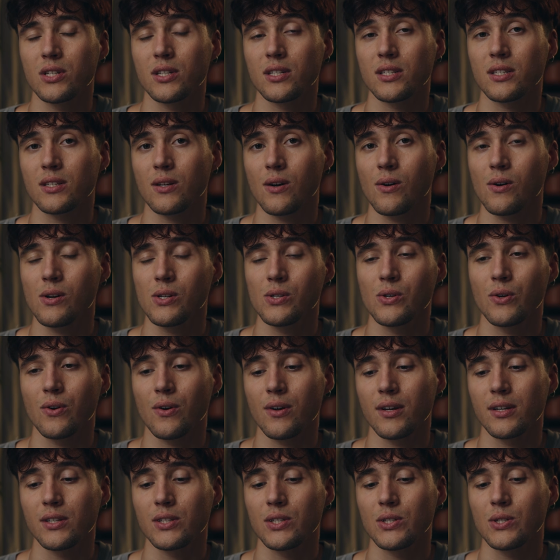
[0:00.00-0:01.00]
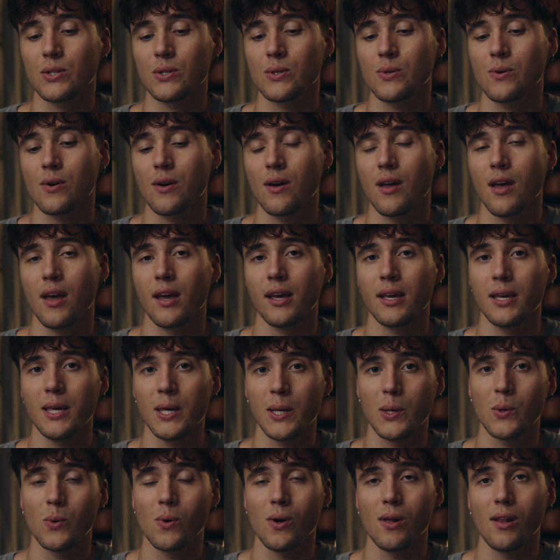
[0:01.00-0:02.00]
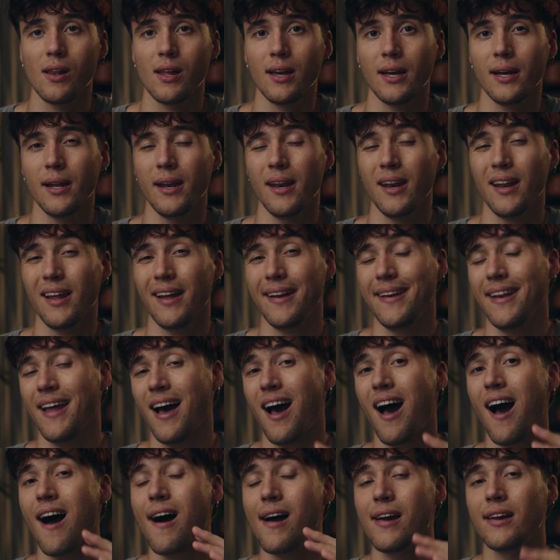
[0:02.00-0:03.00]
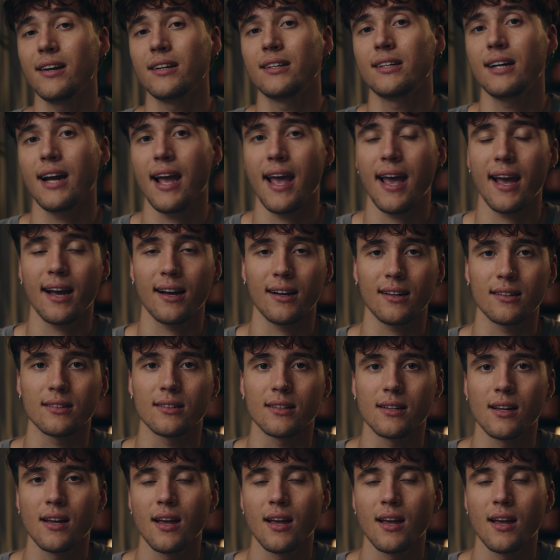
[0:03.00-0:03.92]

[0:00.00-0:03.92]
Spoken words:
is also going to equal in a higher angle.